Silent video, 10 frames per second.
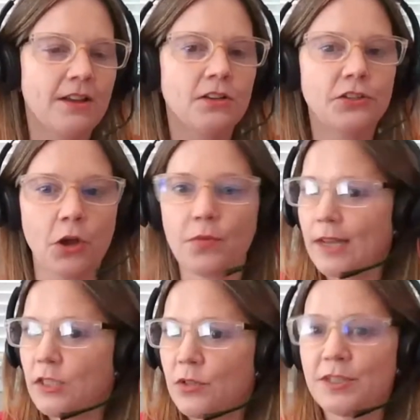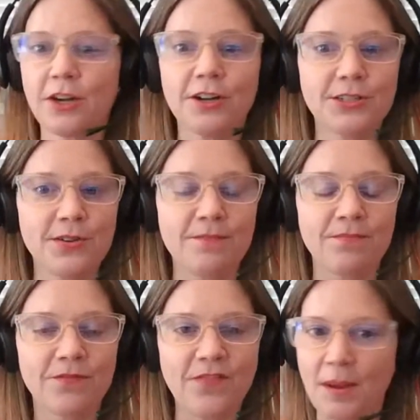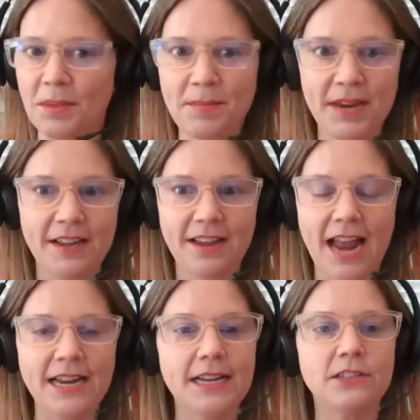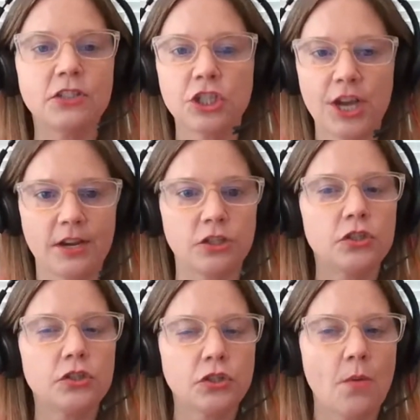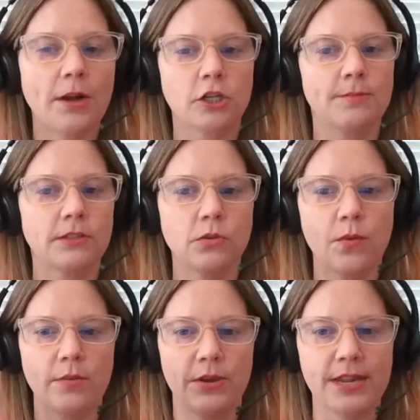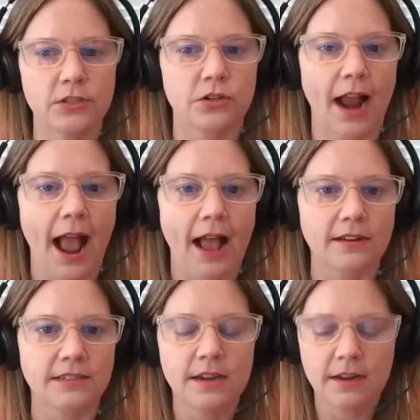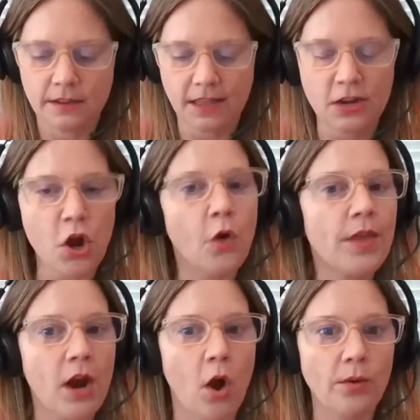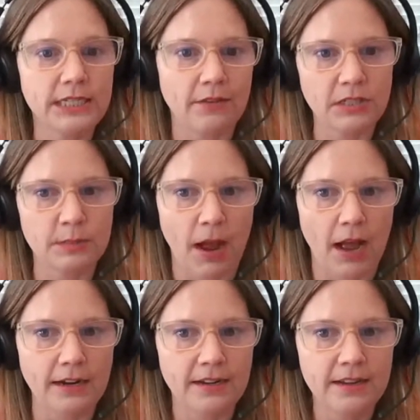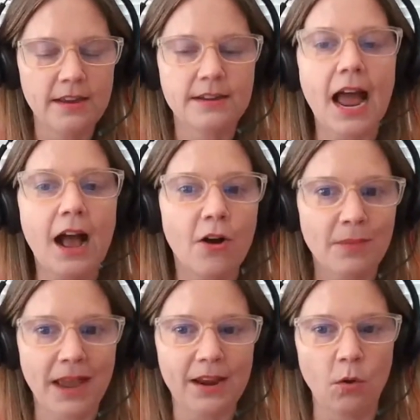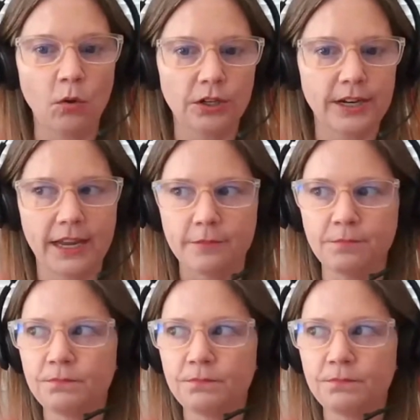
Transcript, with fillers: So that's what we started doing family meeting. And it has changed so much about the way we interact. They know they always have a spot. Now, my older kid,